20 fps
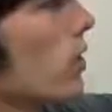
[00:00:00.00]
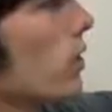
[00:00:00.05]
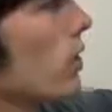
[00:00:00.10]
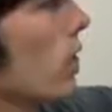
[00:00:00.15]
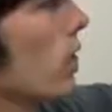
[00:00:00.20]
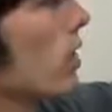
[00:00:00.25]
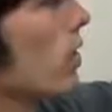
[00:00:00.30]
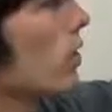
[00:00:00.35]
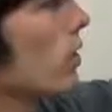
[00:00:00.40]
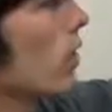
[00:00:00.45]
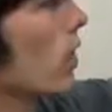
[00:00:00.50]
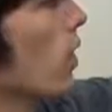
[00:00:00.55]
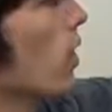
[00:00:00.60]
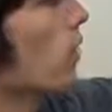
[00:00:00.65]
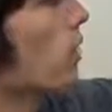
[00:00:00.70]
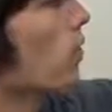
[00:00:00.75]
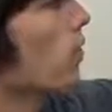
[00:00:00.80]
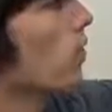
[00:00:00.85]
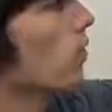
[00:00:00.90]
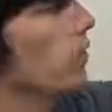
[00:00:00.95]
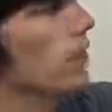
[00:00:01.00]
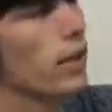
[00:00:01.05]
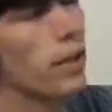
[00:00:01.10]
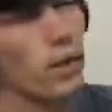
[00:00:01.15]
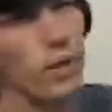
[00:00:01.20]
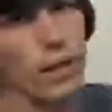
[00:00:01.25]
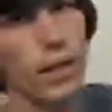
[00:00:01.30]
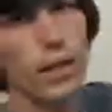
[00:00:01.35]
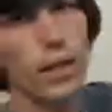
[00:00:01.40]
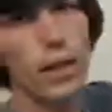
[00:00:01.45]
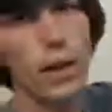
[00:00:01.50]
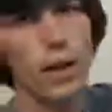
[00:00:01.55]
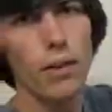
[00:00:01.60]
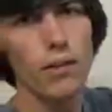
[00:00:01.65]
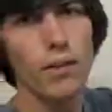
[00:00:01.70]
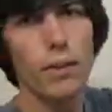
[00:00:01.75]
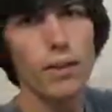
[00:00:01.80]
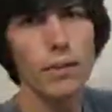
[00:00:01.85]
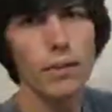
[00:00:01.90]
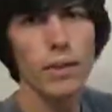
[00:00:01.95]
can change the overall gearing
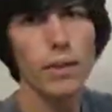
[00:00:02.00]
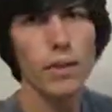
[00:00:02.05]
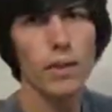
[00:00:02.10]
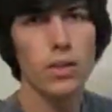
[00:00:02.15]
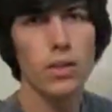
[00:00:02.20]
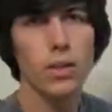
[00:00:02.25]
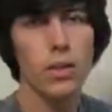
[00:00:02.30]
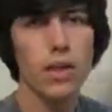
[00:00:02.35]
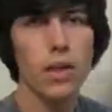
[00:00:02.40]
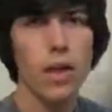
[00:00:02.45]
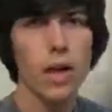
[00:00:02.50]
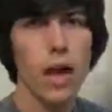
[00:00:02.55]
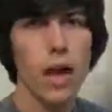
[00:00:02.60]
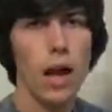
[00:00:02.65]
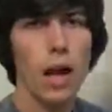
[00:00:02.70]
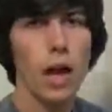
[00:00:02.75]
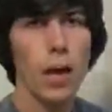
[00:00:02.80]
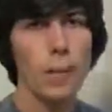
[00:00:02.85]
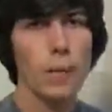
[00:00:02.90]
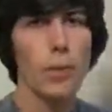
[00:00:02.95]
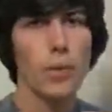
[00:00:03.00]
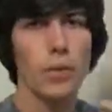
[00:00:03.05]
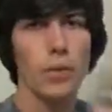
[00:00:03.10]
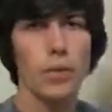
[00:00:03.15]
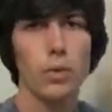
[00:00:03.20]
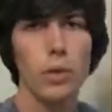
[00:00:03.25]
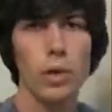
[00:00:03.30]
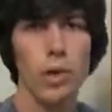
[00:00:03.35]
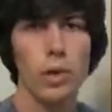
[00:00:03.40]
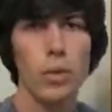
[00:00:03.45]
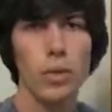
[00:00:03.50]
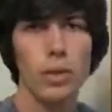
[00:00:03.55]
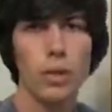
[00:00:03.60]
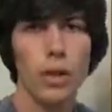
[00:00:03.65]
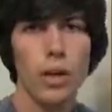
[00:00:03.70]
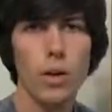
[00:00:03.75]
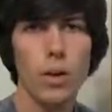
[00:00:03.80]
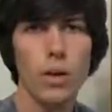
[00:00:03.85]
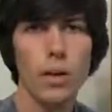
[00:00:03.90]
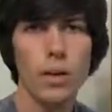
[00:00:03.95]
of your vehicle. You'd go to a
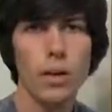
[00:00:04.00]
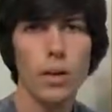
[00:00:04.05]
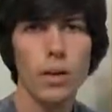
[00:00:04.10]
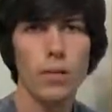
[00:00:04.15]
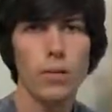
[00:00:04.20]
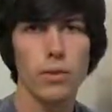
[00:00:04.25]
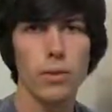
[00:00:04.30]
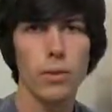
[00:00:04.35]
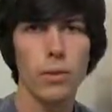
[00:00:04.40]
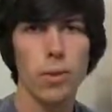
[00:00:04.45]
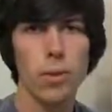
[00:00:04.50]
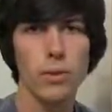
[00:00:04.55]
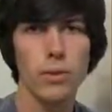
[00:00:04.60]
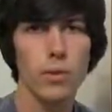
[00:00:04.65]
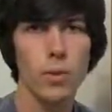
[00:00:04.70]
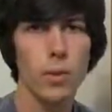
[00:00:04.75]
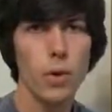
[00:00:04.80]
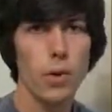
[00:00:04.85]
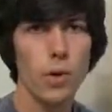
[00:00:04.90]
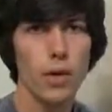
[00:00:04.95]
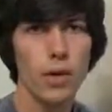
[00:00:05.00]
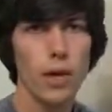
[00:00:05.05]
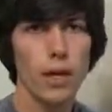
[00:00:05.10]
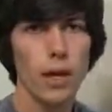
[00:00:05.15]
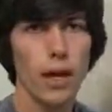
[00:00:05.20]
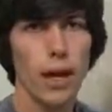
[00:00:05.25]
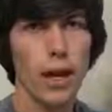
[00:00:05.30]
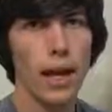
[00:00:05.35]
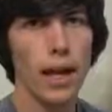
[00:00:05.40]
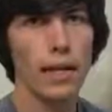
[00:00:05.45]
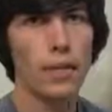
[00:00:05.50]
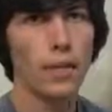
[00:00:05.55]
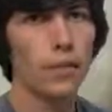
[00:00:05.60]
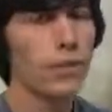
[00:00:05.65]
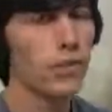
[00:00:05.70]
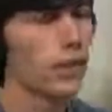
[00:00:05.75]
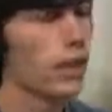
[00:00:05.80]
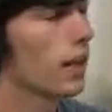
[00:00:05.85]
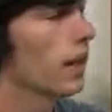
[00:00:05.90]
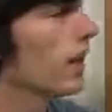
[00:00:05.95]
lower gear for more torque, and
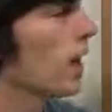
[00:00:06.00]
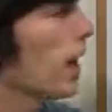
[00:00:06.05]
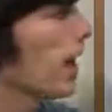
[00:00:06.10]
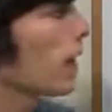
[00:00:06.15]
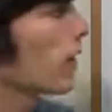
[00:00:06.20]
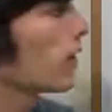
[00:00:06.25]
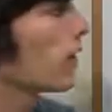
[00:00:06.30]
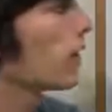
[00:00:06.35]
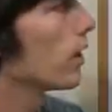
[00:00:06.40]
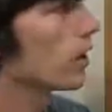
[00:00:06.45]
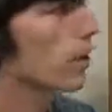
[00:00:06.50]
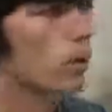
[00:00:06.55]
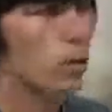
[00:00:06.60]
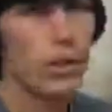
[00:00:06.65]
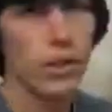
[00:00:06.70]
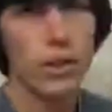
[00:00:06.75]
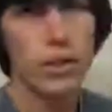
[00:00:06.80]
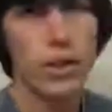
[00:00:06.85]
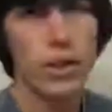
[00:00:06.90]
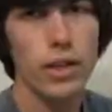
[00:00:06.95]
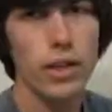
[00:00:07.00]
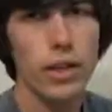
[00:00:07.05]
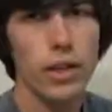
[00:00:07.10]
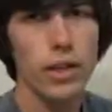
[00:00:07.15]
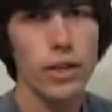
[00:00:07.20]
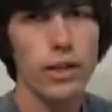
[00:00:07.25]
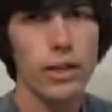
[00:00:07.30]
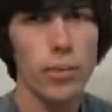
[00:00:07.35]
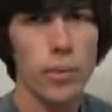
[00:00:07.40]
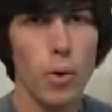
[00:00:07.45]
you'd stay in a higher gear when you didn't need